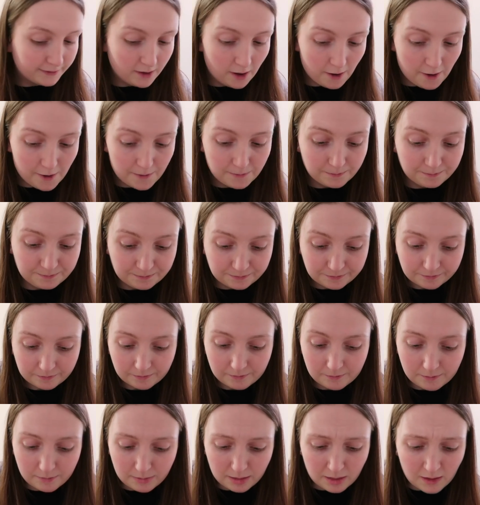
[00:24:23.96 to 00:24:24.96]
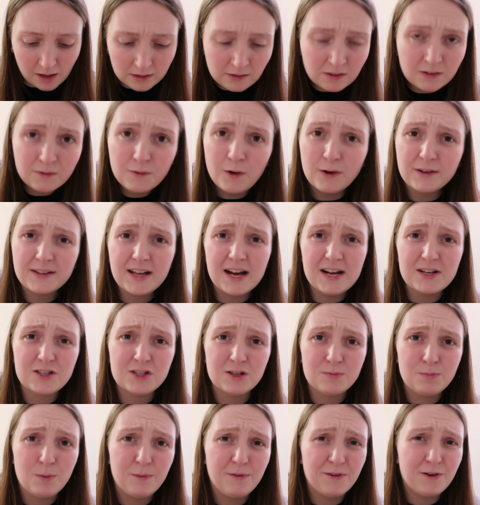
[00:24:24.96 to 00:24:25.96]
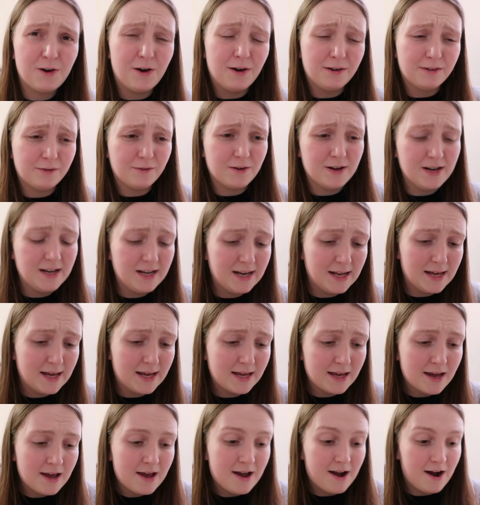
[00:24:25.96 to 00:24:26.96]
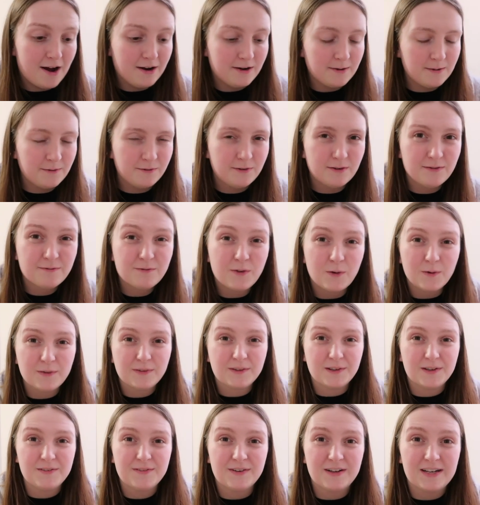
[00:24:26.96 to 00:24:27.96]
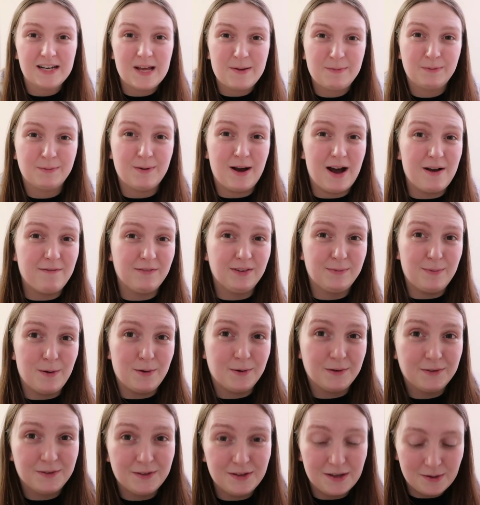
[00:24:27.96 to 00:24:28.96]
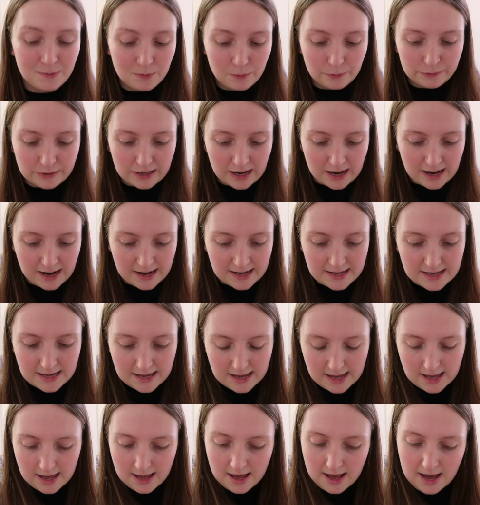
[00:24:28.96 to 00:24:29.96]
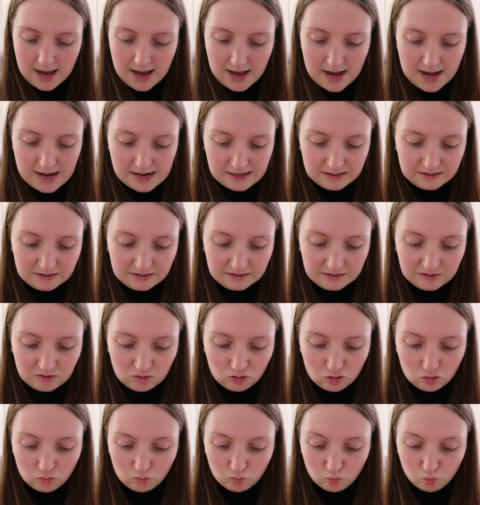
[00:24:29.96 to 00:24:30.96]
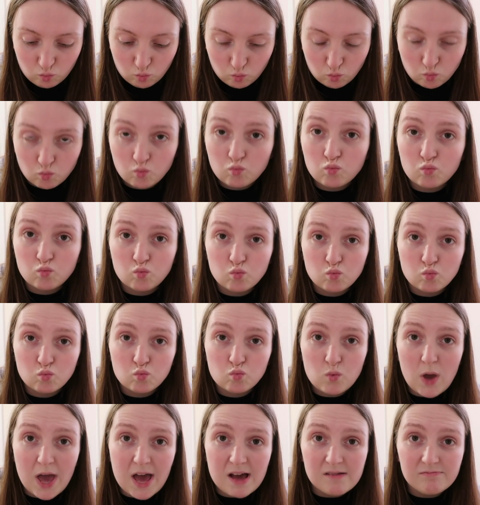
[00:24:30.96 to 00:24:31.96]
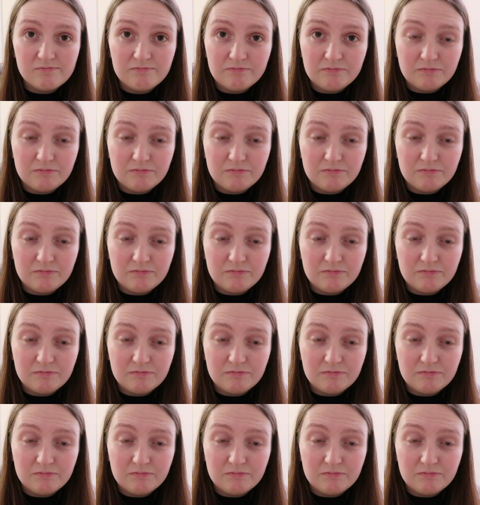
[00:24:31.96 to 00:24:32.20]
So I just thought I'd catch up with you guys, really. I know I've done voiceover clips, but I haven't spoken to you all day. And yeah,